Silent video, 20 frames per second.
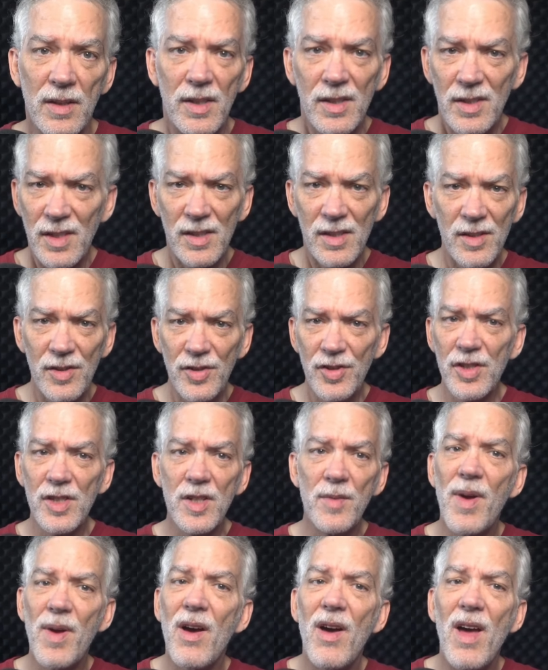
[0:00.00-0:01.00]
This isn't just
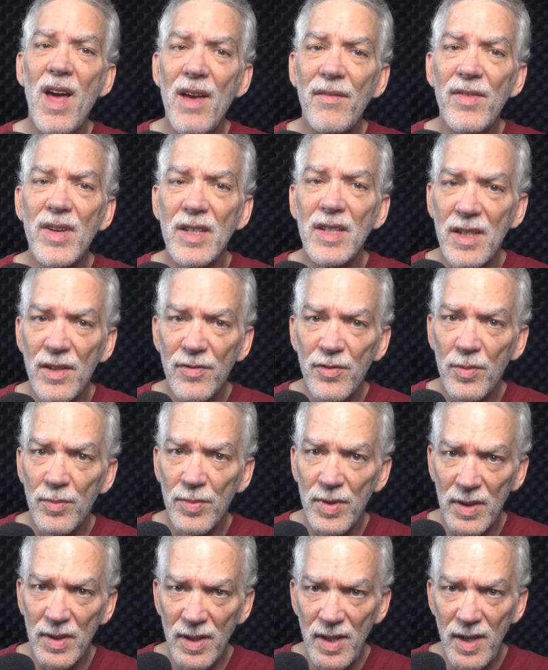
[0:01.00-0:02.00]
about having different
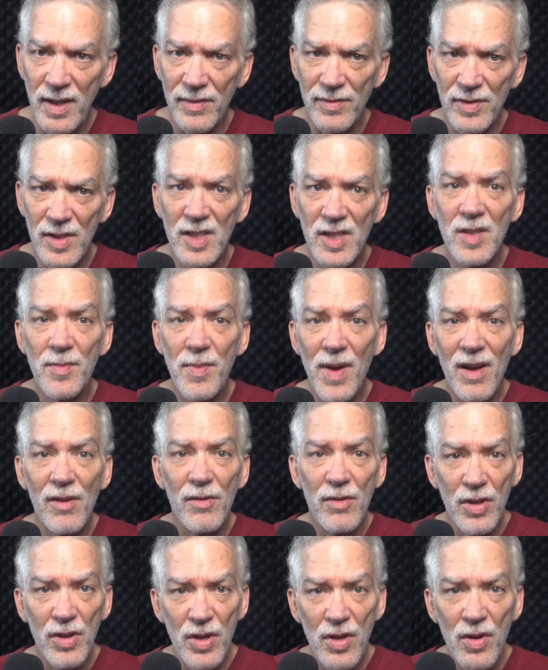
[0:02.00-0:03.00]
beliefs, it's about
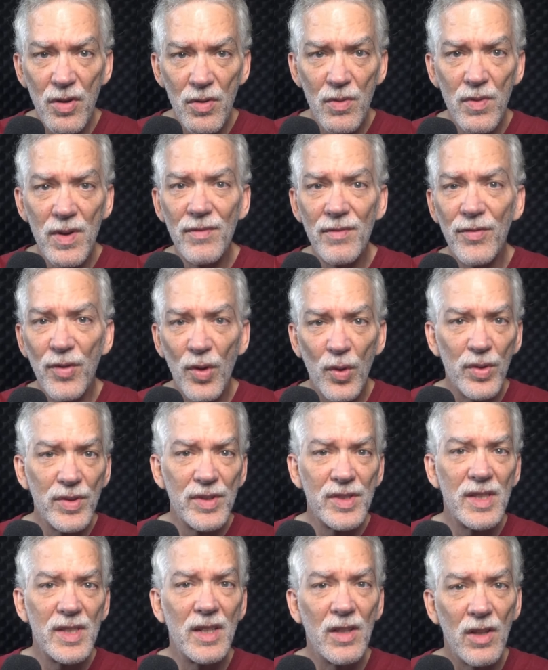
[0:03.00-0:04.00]
you
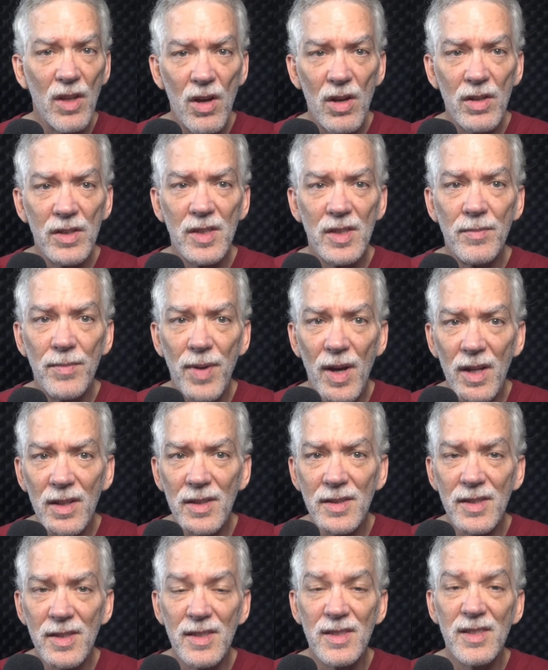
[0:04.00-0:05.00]
influencing laws and
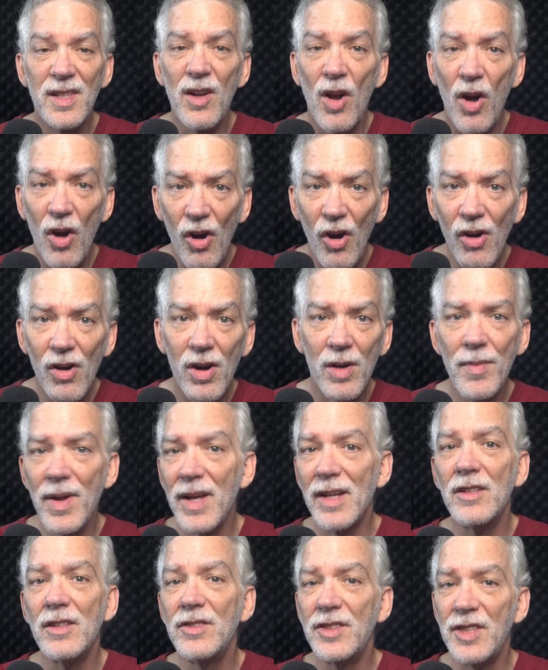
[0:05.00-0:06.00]
policies that harm
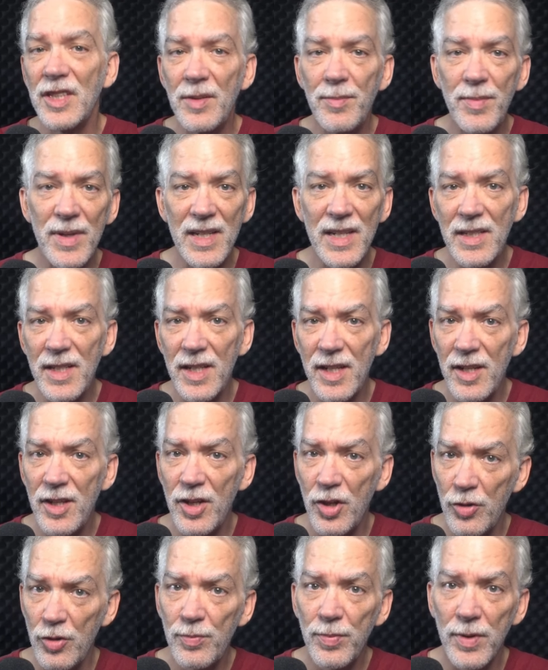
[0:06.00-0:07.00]
L G B T
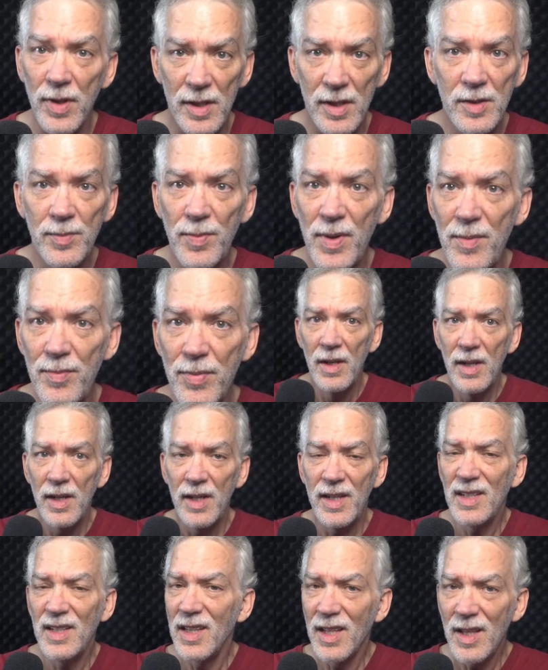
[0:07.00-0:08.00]
Q plus people.
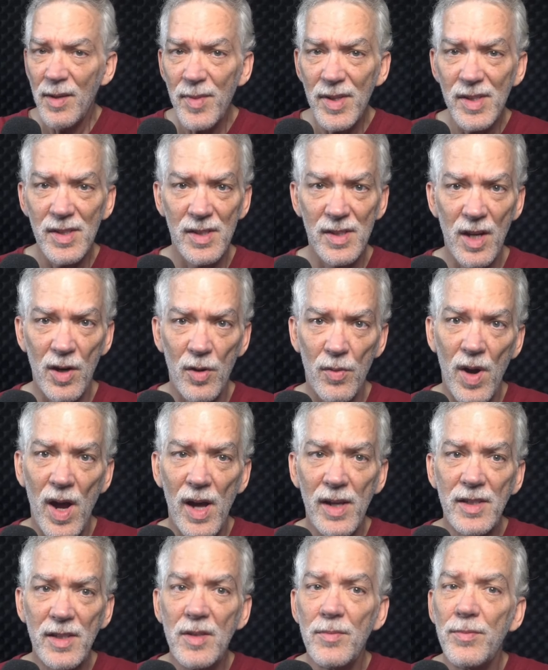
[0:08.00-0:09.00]
It limits their
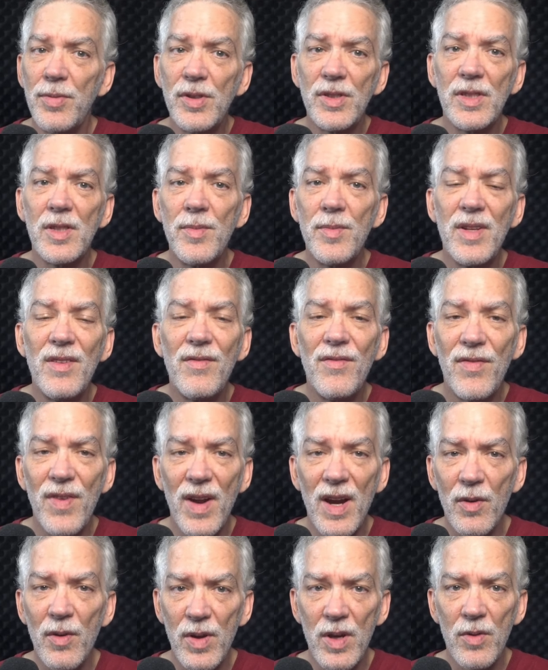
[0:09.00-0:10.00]
rights and puts them in
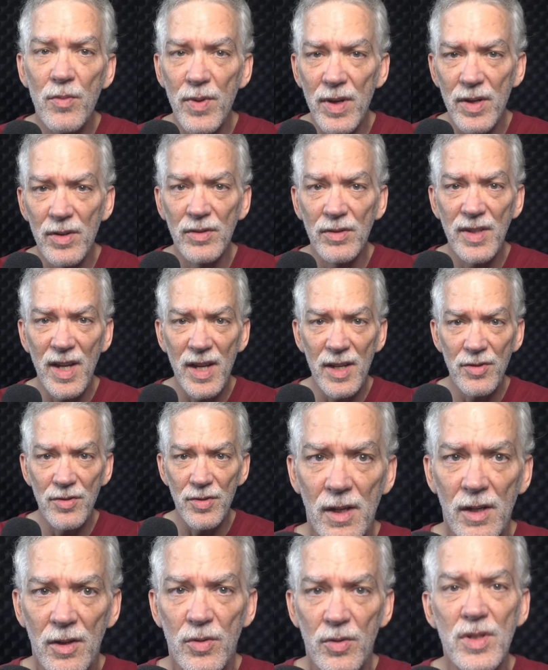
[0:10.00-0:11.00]
very real
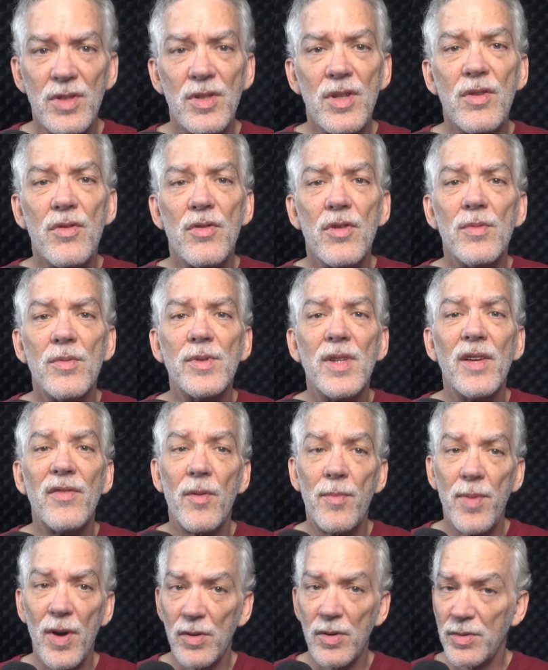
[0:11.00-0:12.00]
danger. Christian groups have
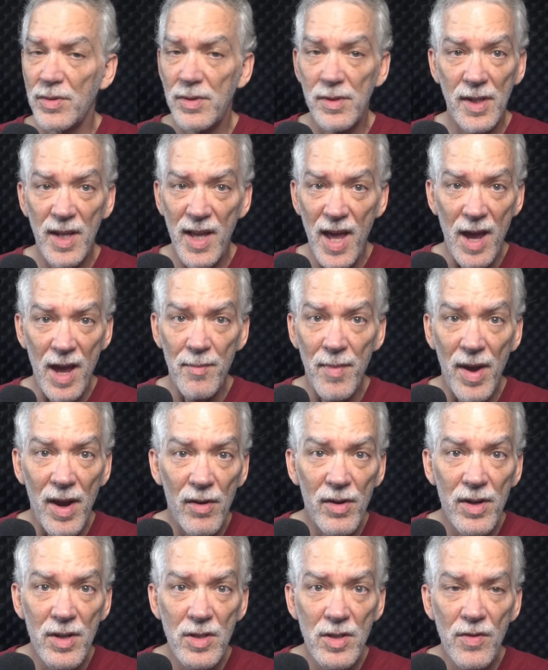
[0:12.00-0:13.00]
opposed gay
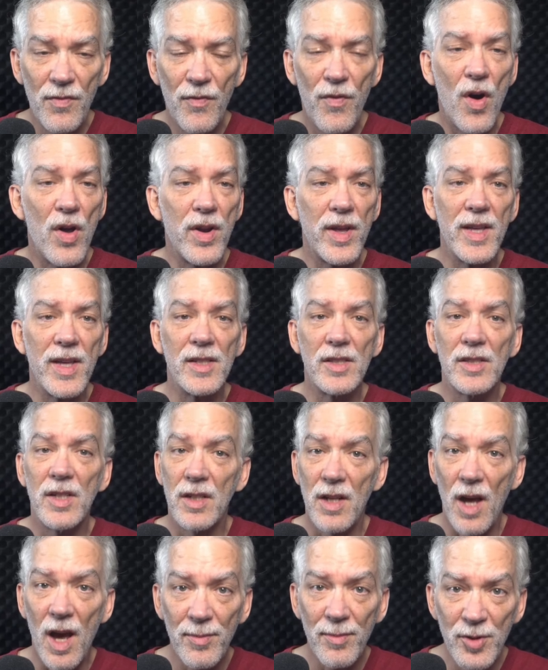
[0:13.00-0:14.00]
marriage, fought against
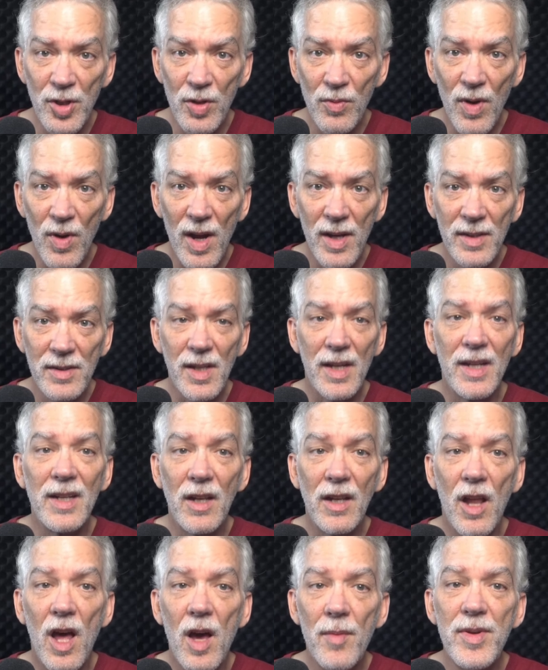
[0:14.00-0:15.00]
adoption rights, and
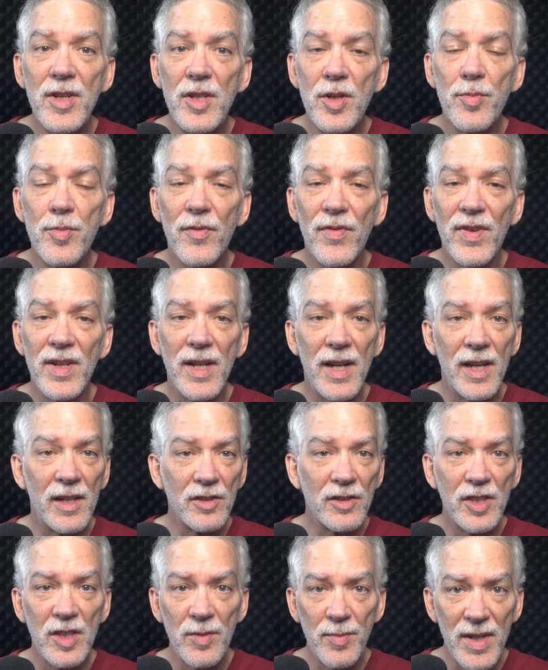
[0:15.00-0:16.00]
lobbied to prevent L
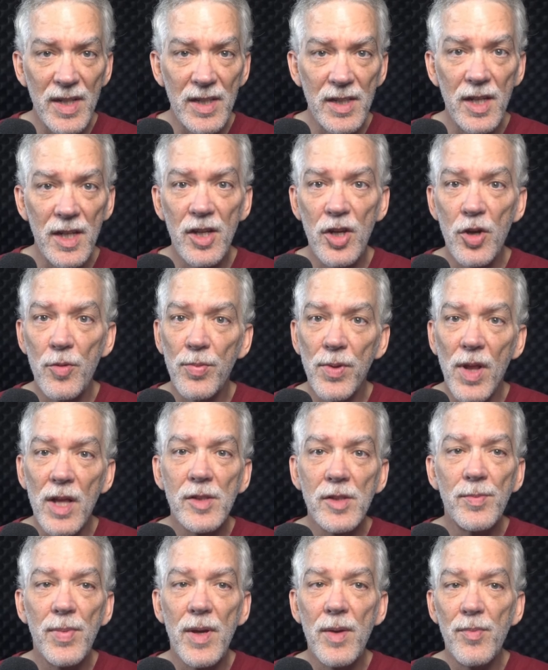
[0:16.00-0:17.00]
G B T Q plus
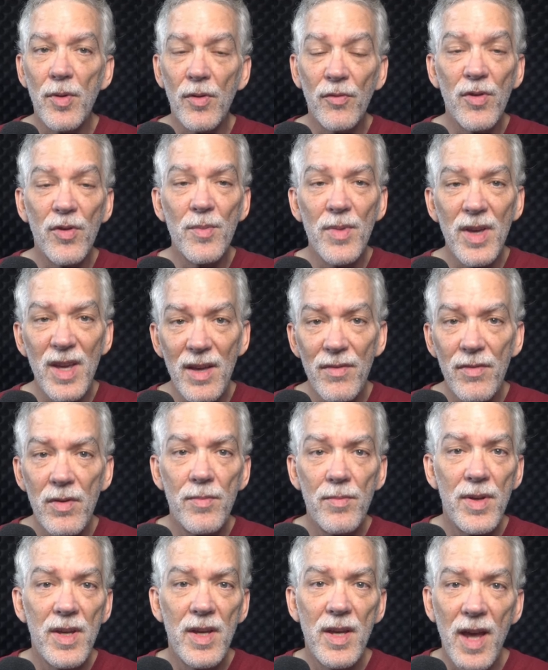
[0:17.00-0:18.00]
people from even
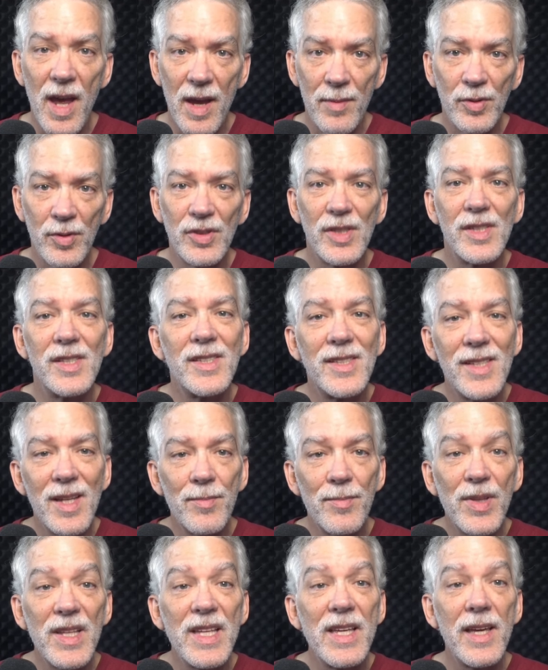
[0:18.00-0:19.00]
being able to
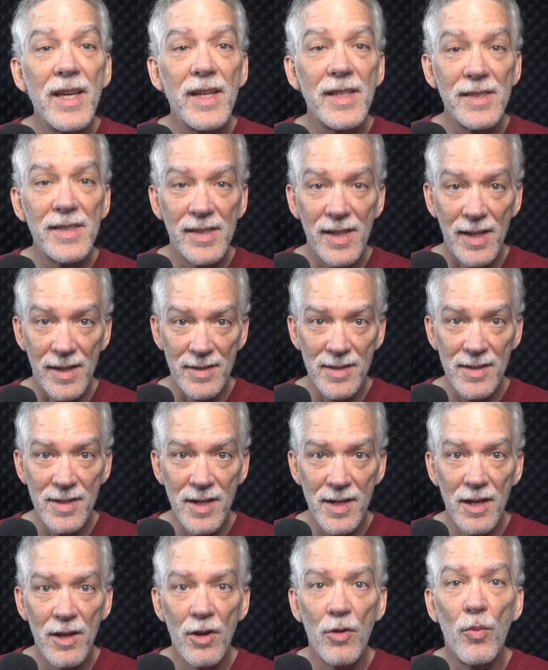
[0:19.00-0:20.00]
simply
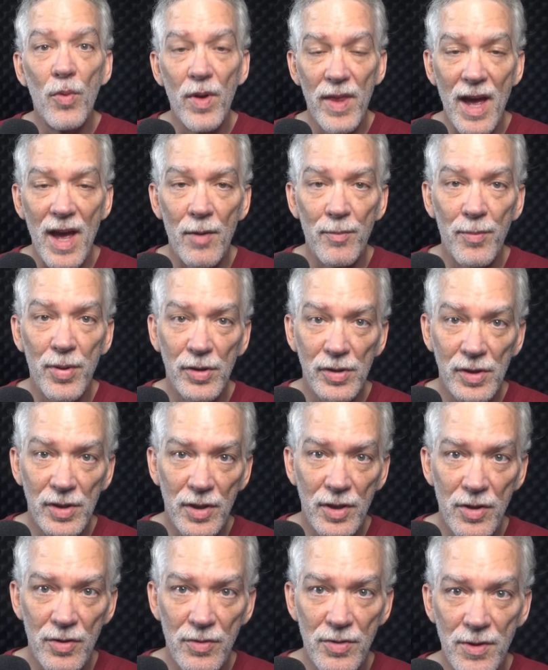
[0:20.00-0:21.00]
exist without
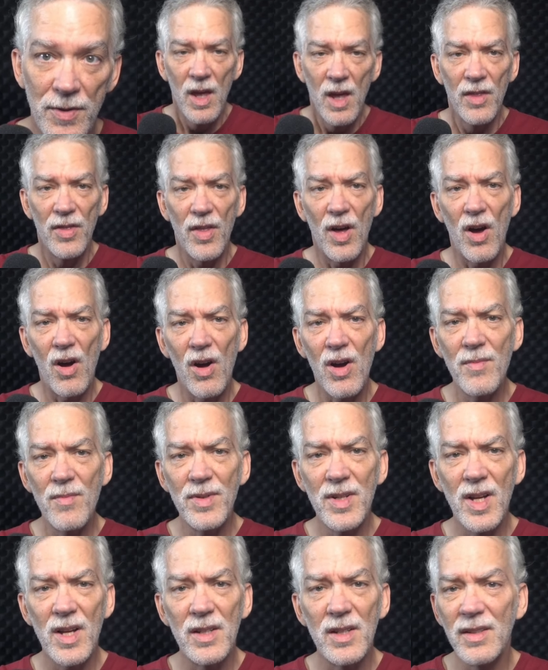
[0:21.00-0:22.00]
persecution. The harm
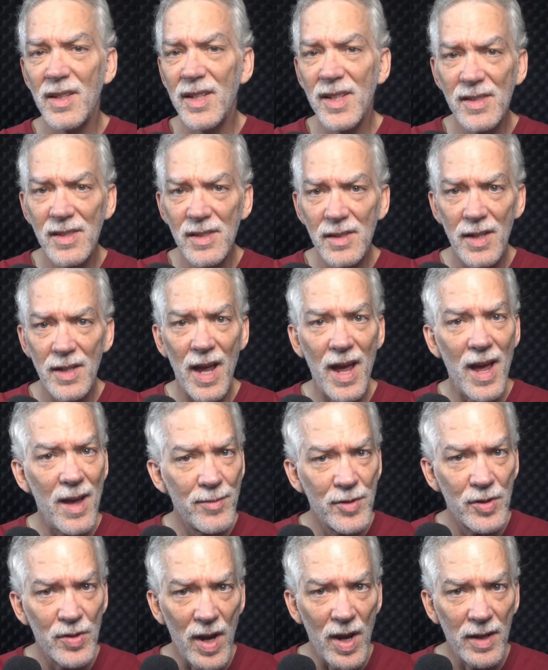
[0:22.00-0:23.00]
done isn't
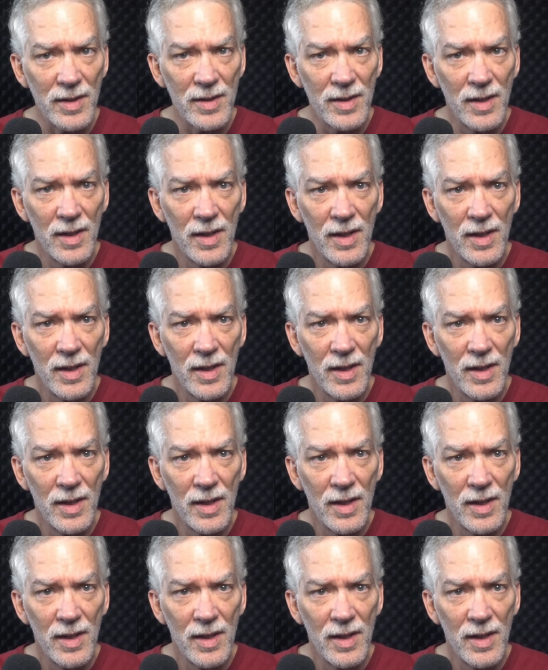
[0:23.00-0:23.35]
abstract.